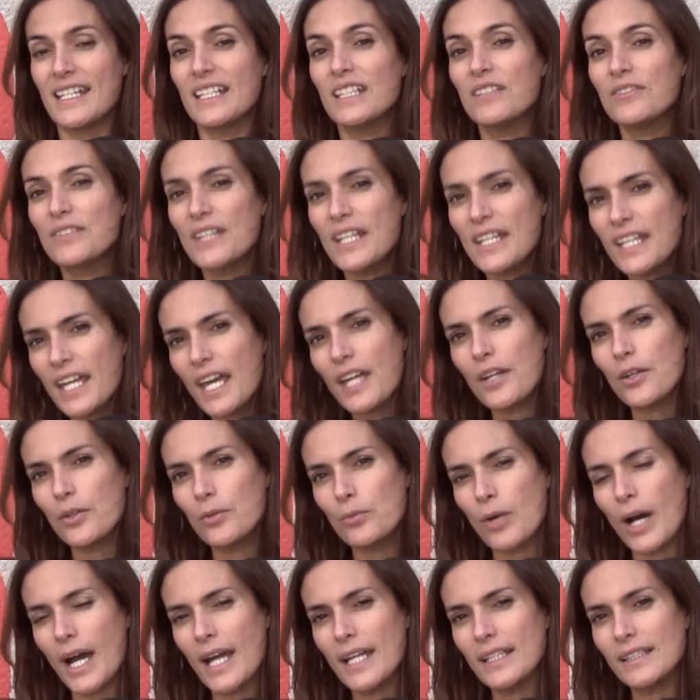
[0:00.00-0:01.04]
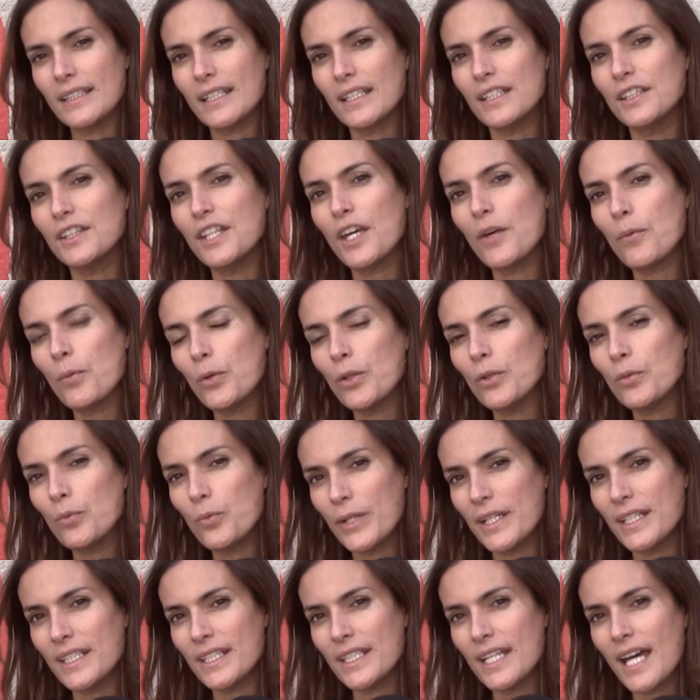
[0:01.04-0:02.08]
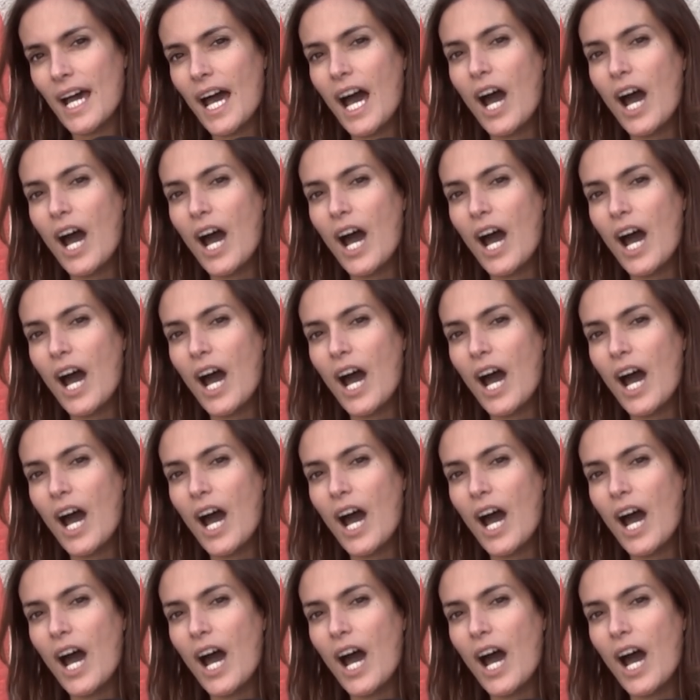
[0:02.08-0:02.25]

If they get it right, they will win